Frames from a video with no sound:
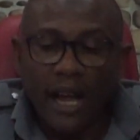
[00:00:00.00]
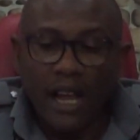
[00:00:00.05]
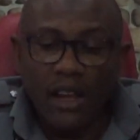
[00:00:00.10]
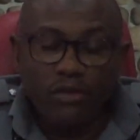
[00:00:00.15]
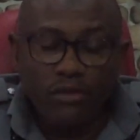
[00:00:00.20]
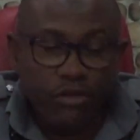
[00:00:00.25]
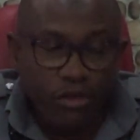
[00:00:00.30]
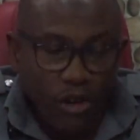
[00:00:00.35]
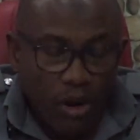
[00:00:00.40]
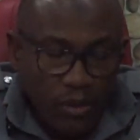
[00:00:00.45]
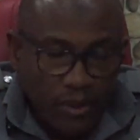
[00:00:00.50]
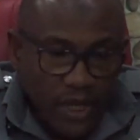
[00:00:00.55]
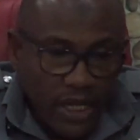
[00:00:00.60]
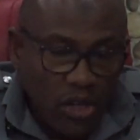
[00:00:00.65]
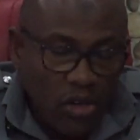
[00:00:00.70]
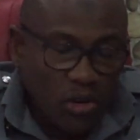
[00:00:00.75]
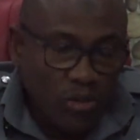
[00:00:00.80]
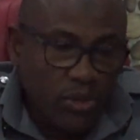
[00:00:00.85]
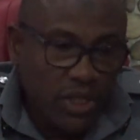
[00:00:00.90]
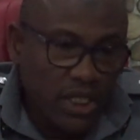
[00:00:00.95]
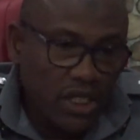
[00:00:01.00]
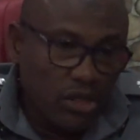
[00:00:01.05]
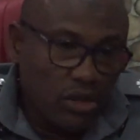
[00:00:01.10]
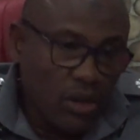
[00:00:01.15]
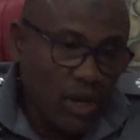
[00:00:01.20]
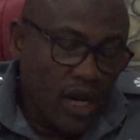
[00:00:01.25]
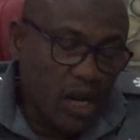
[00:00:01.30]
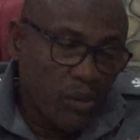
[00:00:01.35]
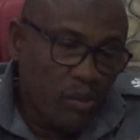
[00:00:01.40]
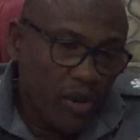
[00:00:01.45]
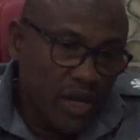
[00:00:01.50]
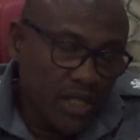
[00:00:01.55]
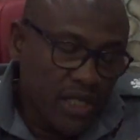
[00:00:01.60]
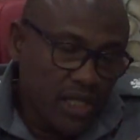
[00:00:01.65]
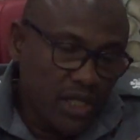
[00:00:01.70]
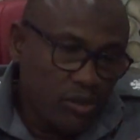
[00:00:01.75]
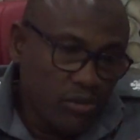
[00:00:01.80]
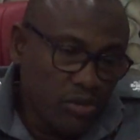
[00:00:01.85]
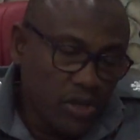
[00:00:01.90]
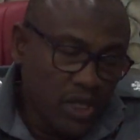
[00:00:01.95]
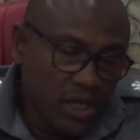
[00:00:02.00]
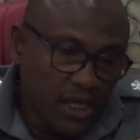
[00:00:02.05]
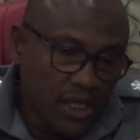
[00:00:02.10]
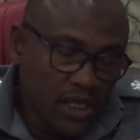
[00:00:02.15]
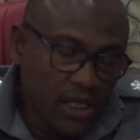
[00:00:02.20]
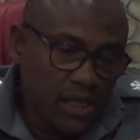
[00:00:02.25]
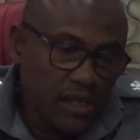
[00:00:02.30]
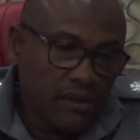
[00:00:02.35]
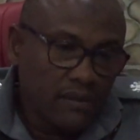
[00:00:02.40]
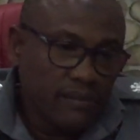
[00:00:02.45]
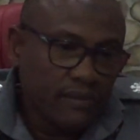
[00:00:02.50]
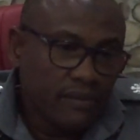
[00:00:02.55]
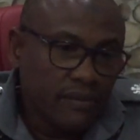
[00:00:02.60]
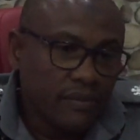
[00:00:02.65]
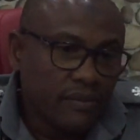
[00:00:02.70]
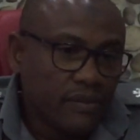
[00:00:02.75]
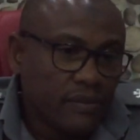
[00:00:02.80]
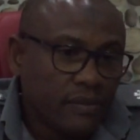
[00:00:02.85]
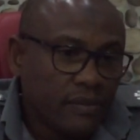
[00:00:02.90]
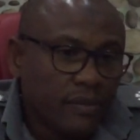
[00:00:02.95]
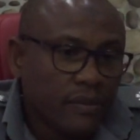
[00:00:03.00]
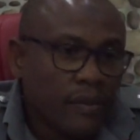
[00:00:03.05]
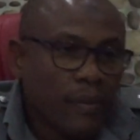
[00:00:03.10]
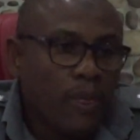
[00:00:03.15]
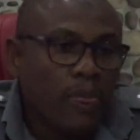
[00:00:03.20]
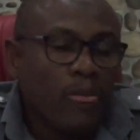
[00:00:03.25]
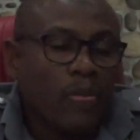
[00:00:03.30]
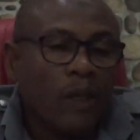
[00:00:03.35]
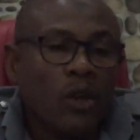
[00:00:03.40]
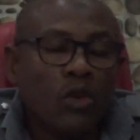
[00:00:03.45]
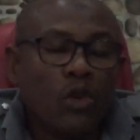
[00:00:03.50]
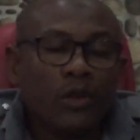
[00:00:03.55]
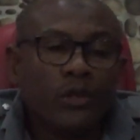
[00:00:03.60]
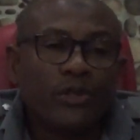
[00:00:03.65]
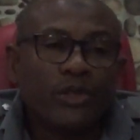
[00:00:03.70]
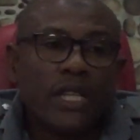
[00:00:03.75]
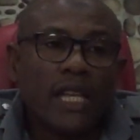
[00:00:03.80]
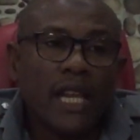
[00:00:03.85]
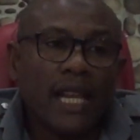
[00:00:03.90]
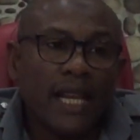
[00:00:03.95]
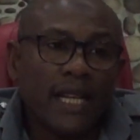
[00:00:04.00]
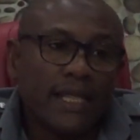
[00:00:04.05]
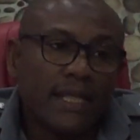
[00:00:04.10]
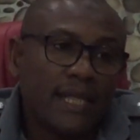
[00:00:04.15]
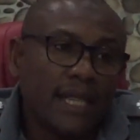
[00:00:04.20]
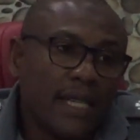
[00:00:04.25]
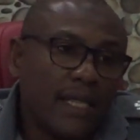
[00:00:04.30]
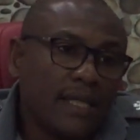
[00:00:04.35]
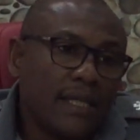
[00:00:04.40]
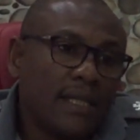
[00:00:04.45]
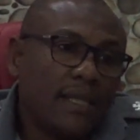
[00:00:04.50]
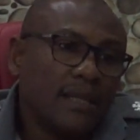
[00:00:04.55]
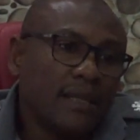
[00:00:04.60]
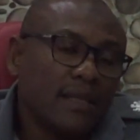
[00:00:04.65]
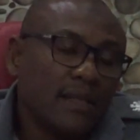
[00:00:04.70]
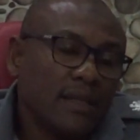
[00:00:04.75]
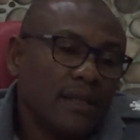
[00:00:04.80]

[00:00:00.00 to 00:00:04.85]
I formed a committee on capacity building. We've selected